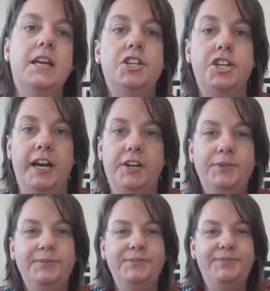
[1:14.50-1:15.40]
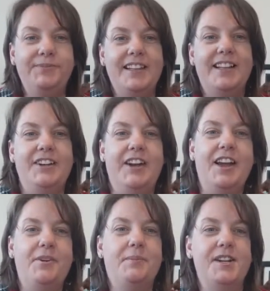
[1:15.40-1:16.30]
shadow clearing
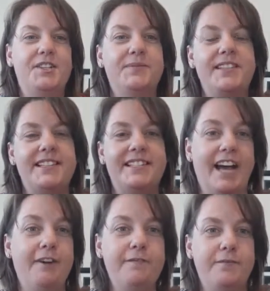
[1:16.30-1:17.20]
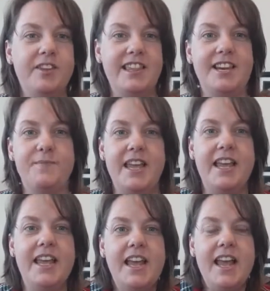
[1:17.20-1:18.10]
out a bunch of stuff within me